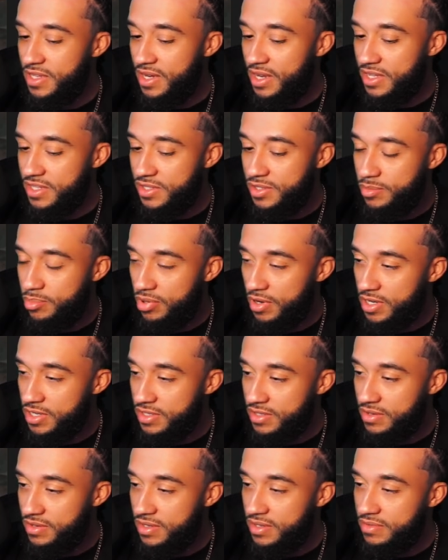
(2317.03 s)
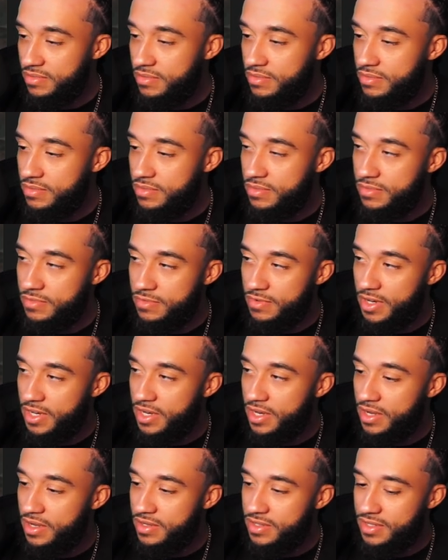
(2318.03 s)
Not too pressed on it.
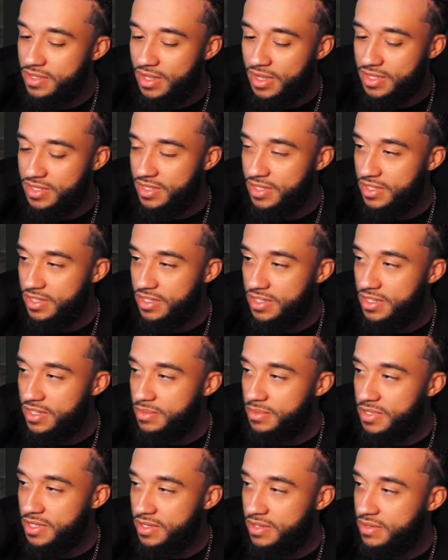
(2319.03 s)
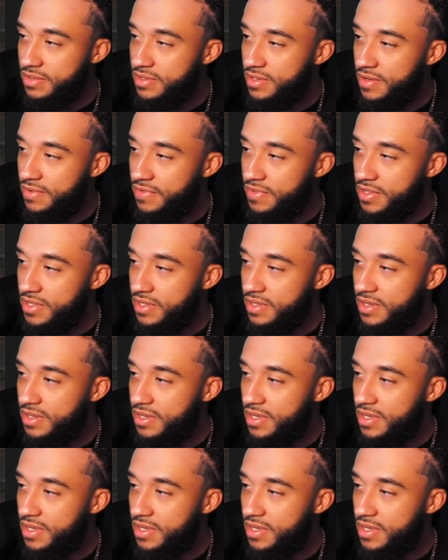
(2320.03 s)
It's cheap. Hopefully,